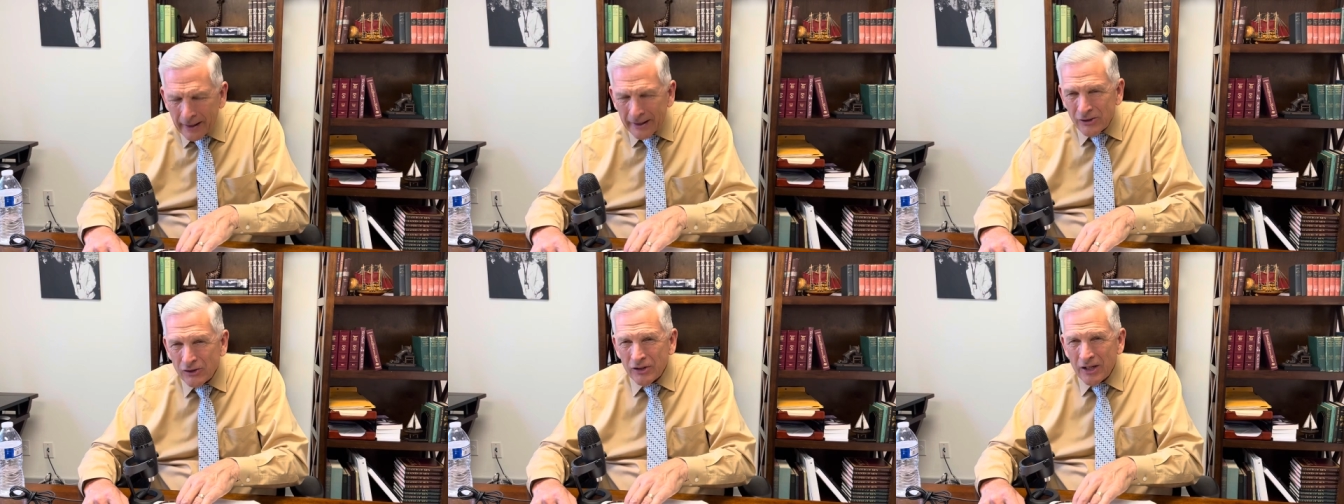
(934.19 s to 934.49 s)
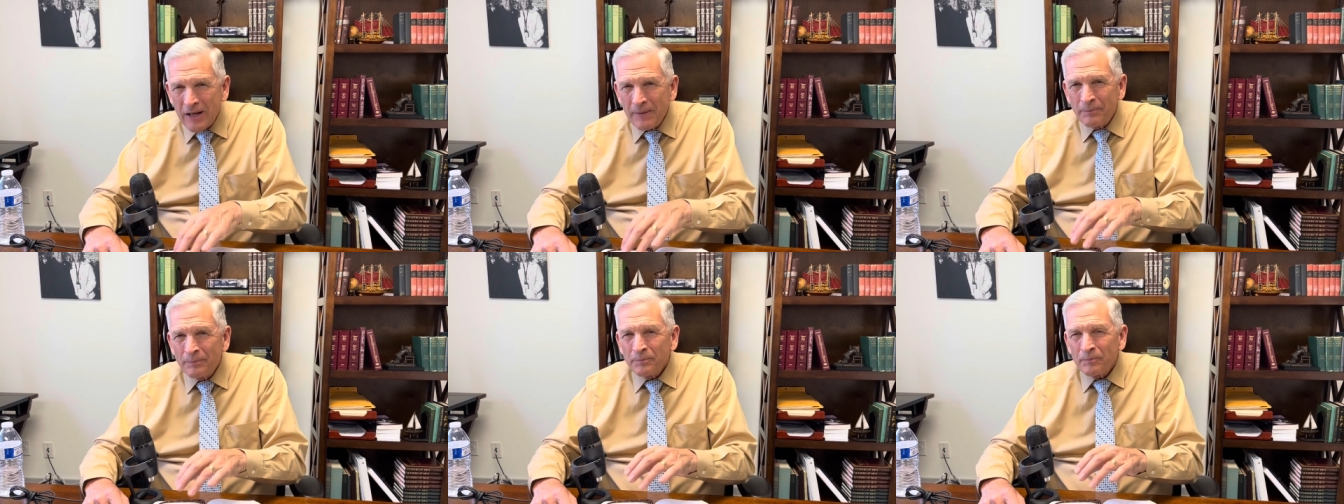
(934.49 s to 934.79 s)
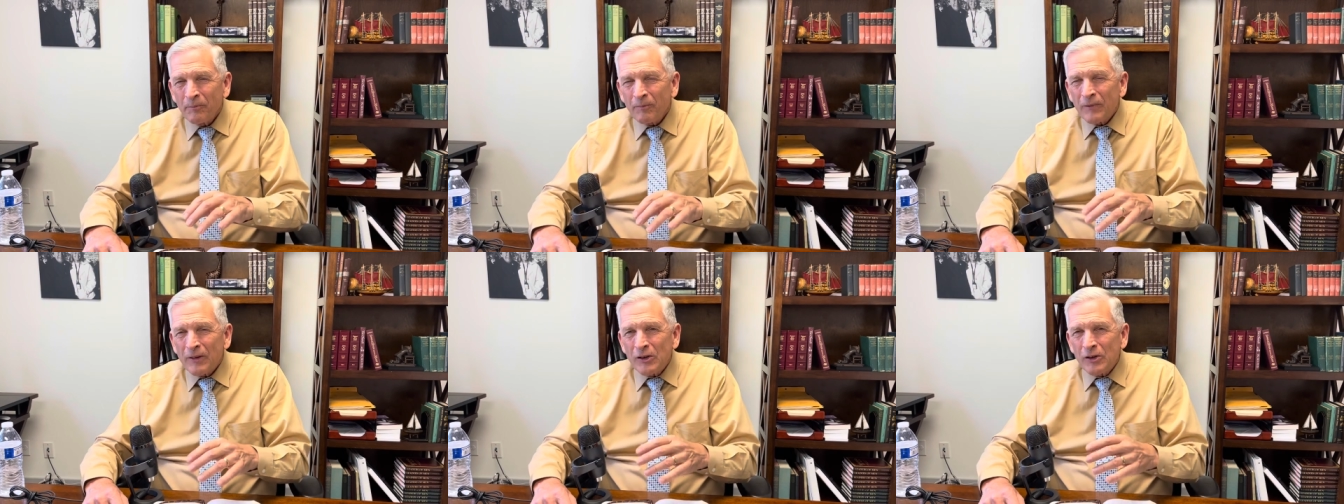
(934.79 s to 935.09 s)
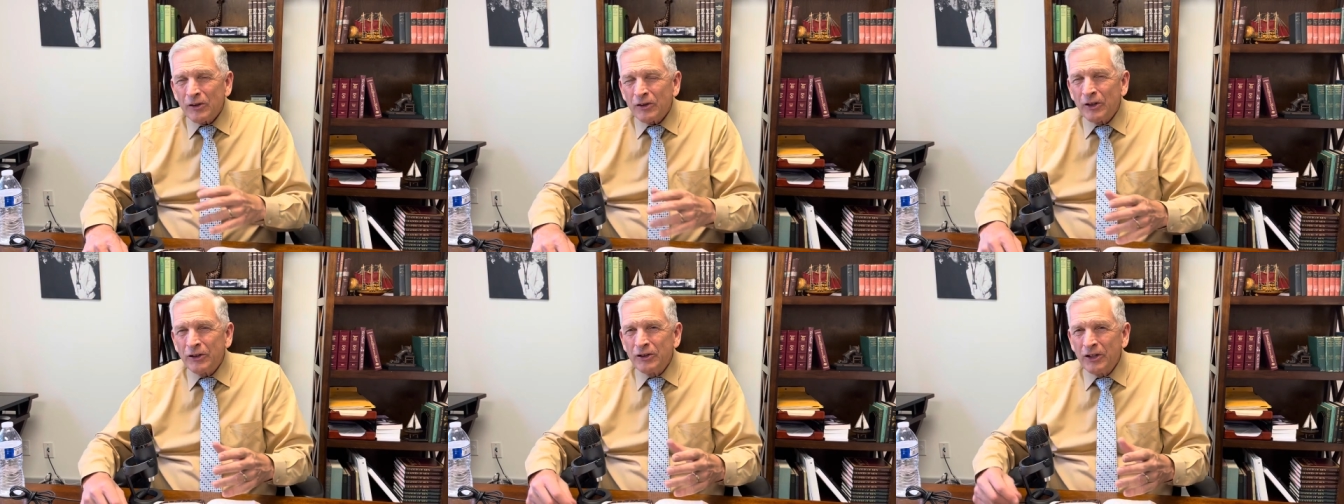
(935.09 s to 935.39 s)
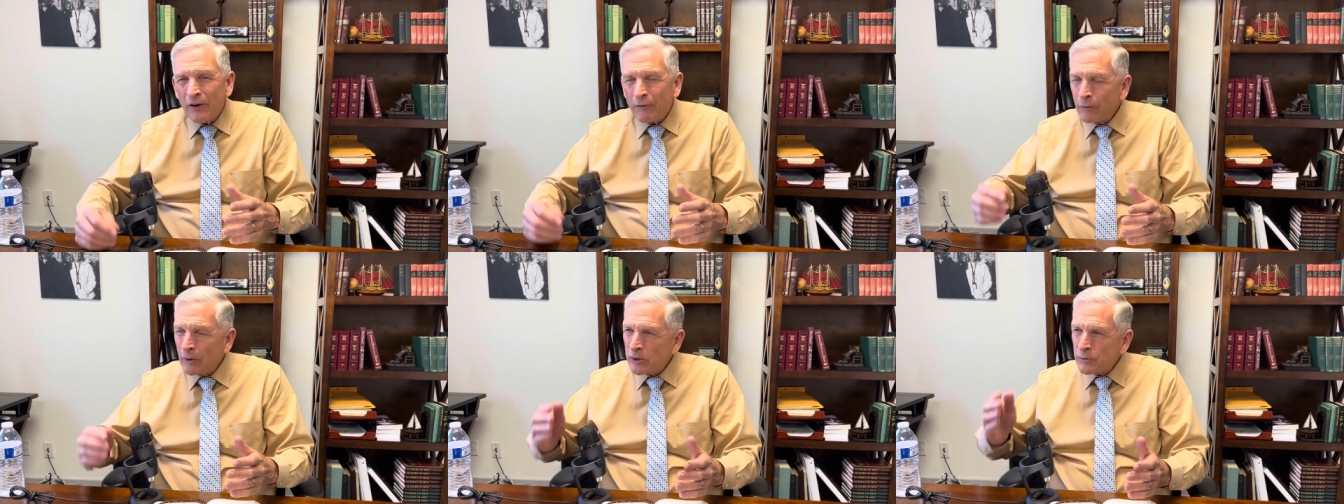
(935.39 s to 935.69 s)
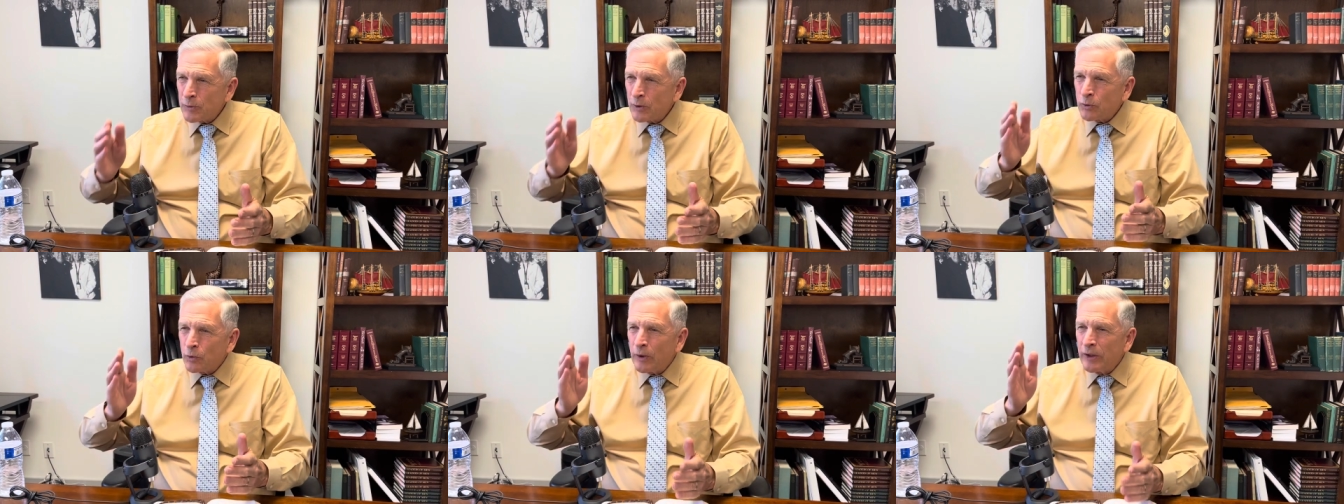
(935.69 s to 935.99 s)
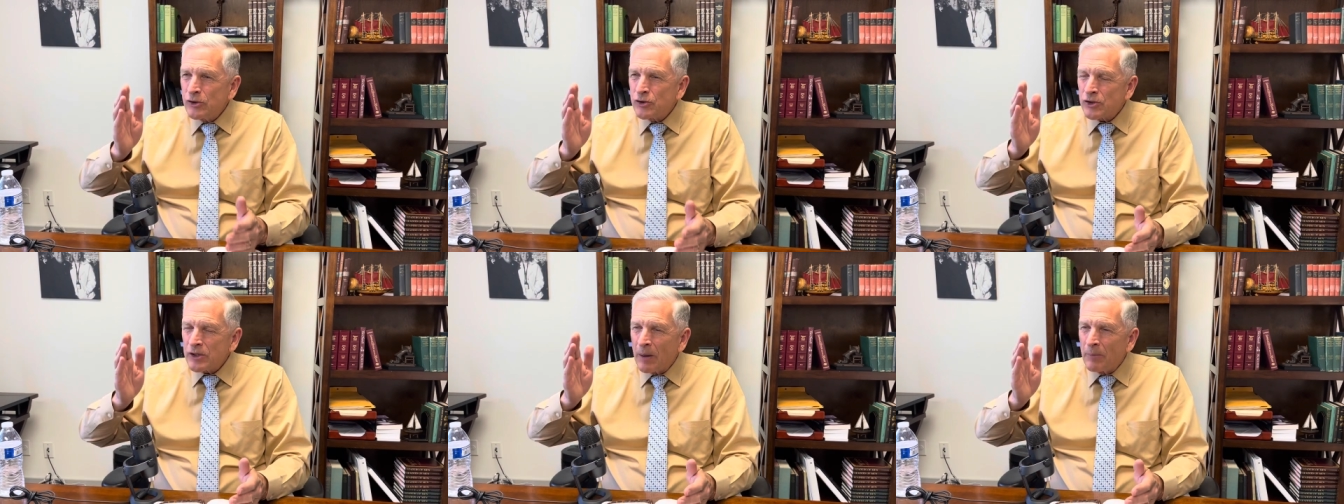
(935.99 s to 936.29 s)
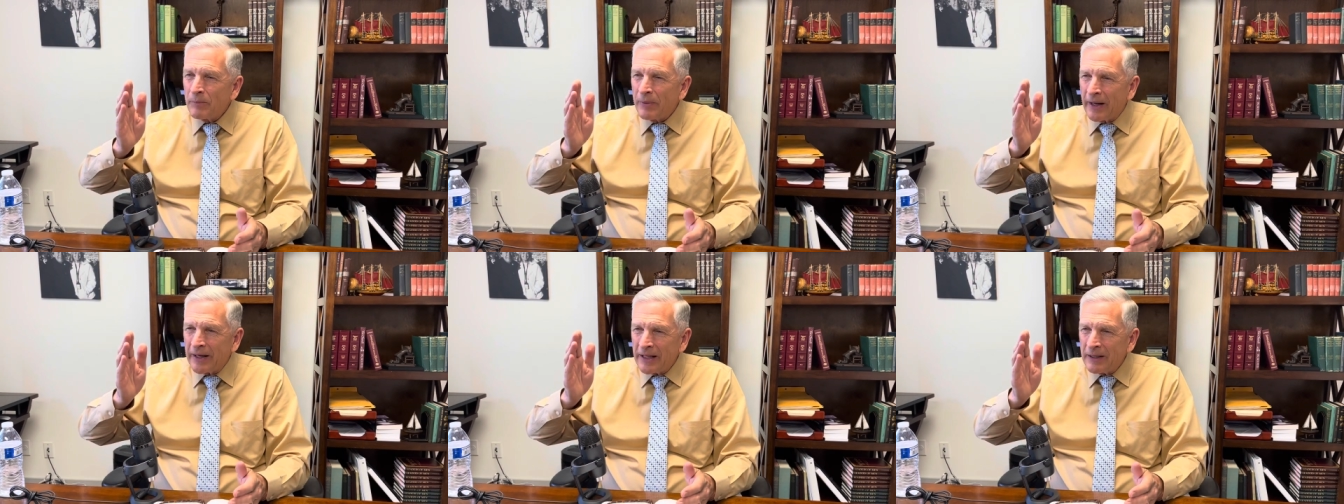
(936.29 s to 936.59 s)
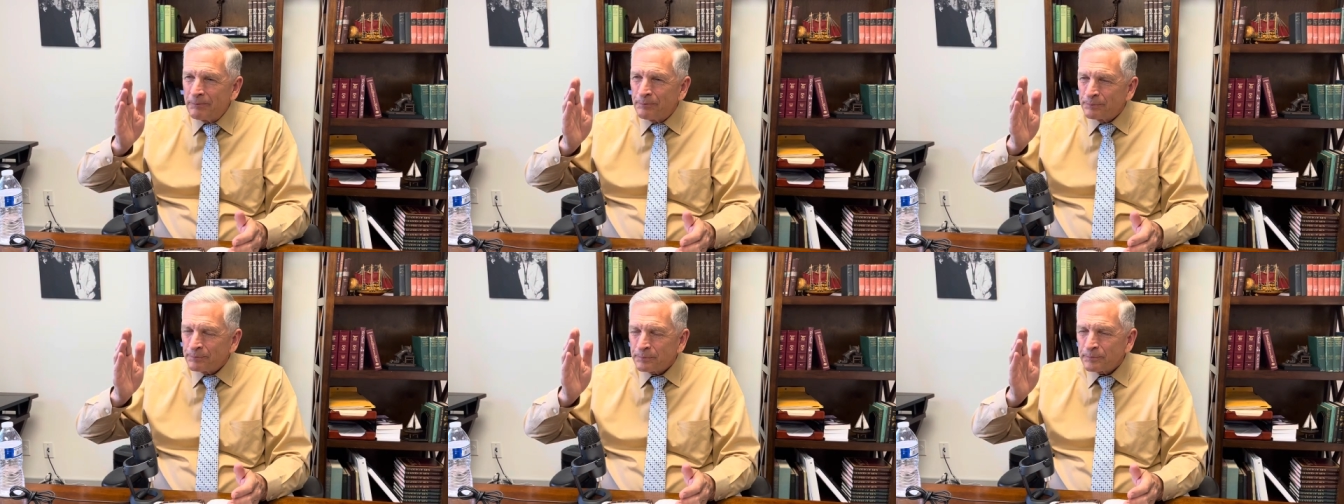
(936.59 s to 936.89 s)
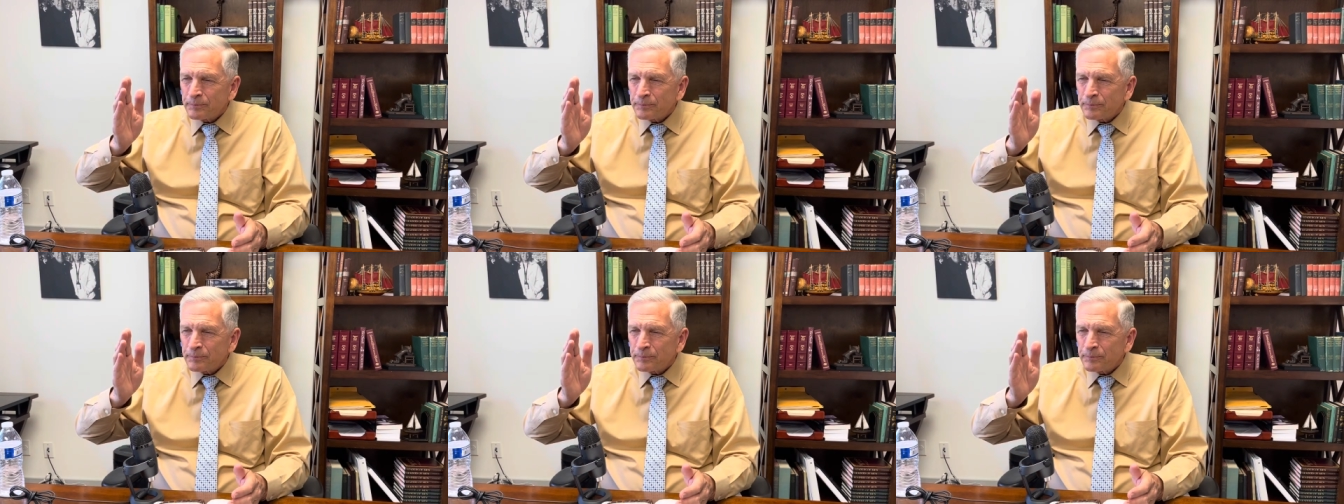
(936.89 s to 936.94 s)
and see the difference between somebody